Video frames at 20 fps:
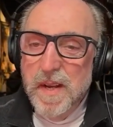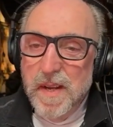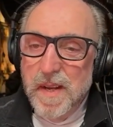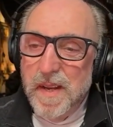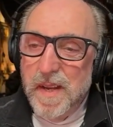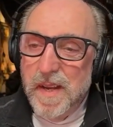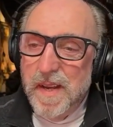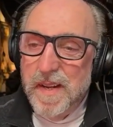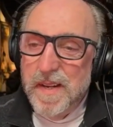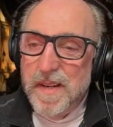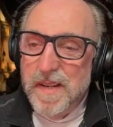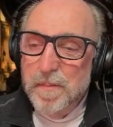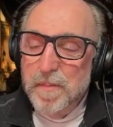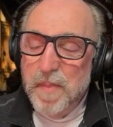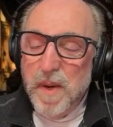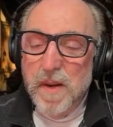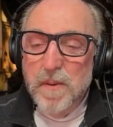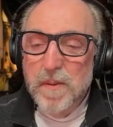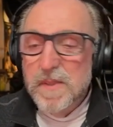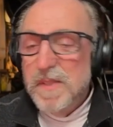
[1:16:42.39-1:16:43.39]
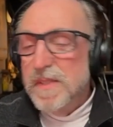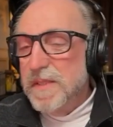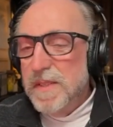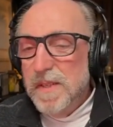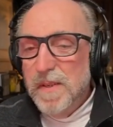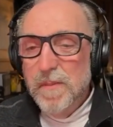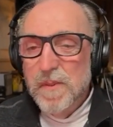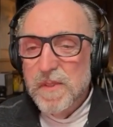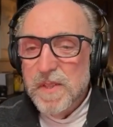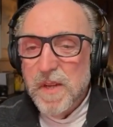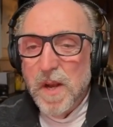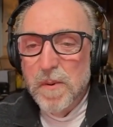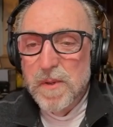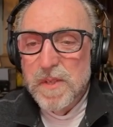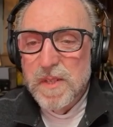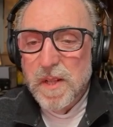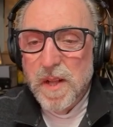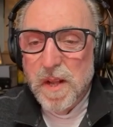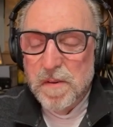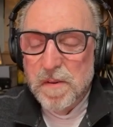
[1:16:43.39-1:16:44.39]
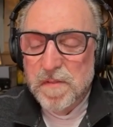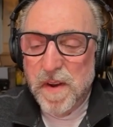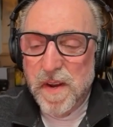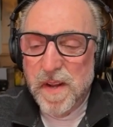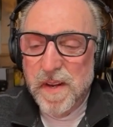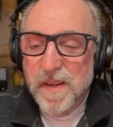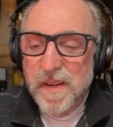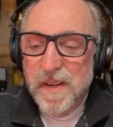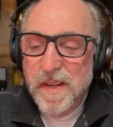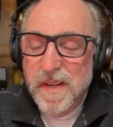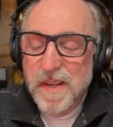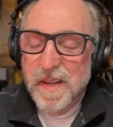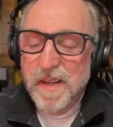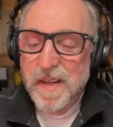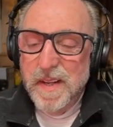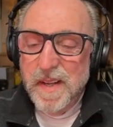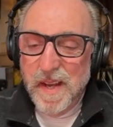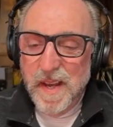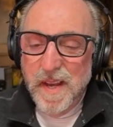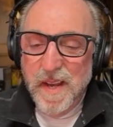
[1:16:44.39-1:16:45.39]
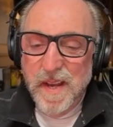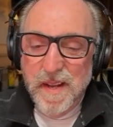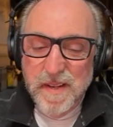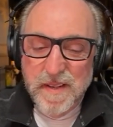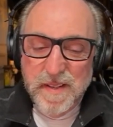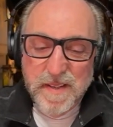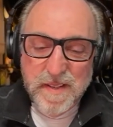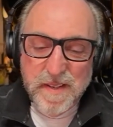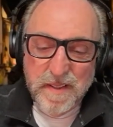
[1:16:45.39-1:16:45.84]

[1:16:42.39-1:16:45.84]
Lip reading: And but it was always a lot of fun, and